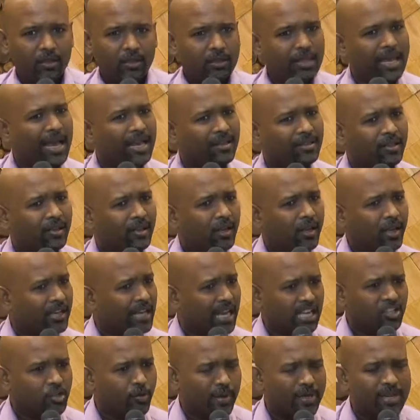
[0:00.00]
that it
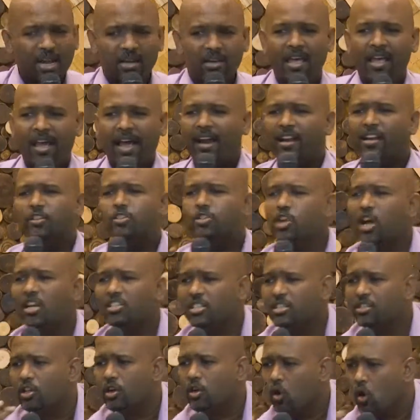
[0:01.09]
has to be done. And it's not
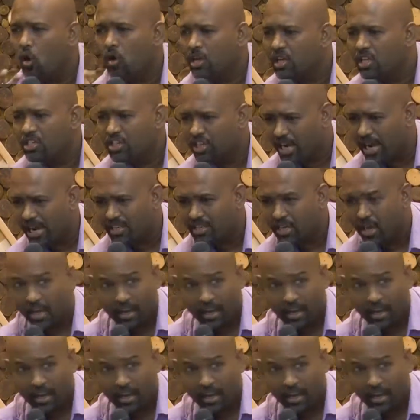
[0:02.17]
just the local church,